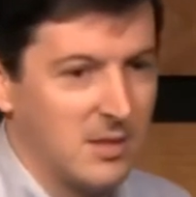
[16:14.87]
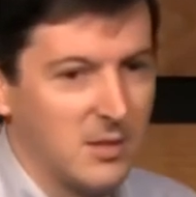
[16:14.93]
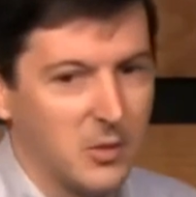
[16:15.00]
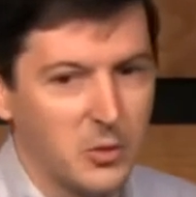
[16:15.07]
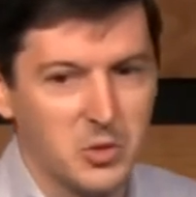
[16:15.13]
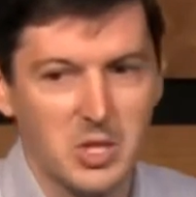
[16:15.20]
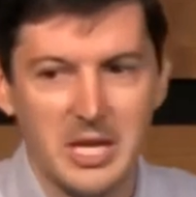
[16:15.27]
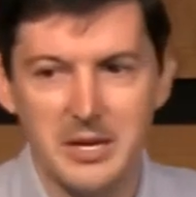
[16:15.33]

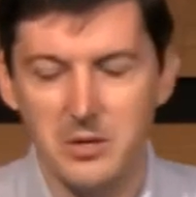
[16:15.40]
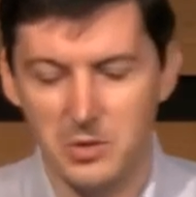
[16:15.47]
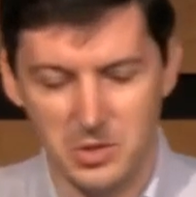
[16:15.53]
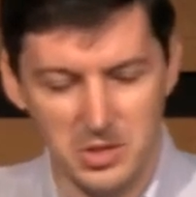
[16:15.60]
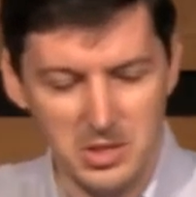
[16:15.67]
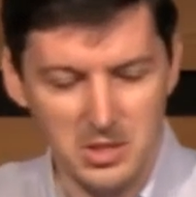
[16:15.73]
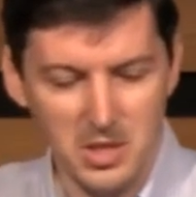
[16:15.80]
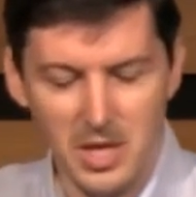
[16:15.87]
Those layers
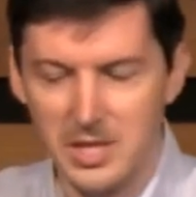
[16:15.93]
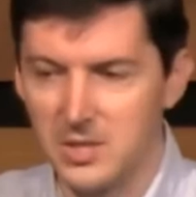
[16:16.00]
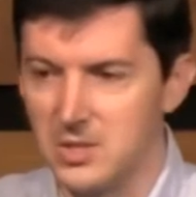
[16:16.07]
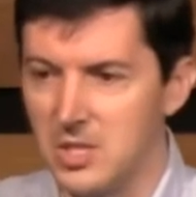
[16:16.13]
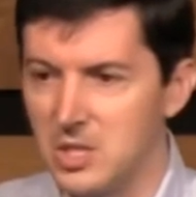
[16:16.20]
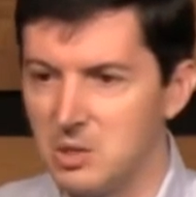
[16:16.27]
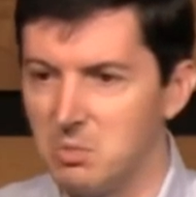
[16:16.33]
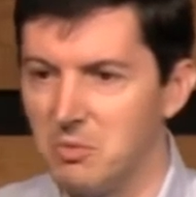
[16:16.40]
did not
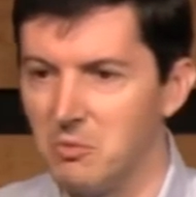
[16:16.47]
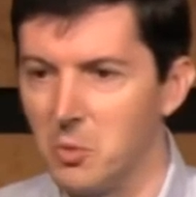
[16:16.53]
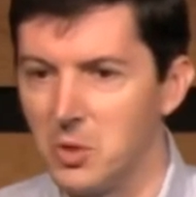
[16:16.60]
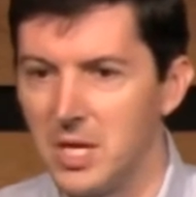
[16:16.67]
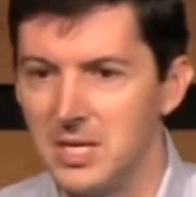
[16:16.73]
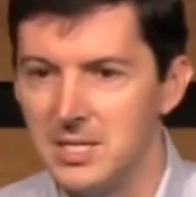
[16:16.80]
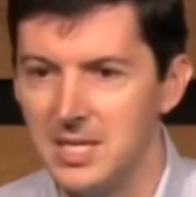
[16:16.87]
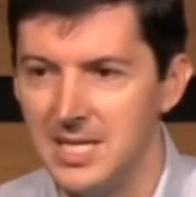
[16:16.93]
exist before
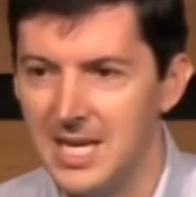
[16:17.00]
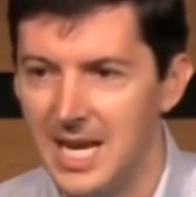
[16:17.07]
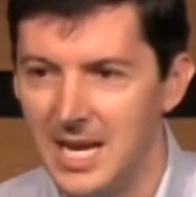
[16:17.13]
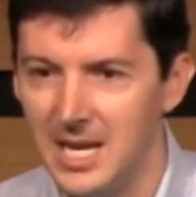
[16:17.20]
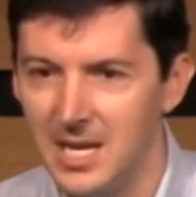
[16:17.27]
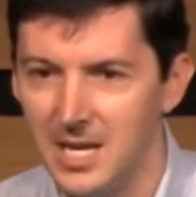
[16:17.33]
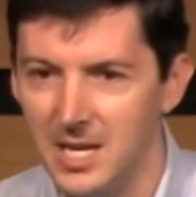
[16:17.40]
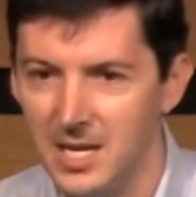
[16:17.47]

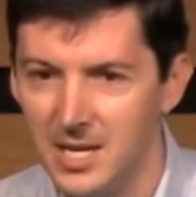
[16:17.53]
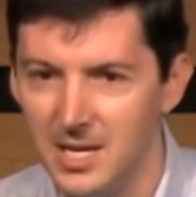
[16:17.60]
1980.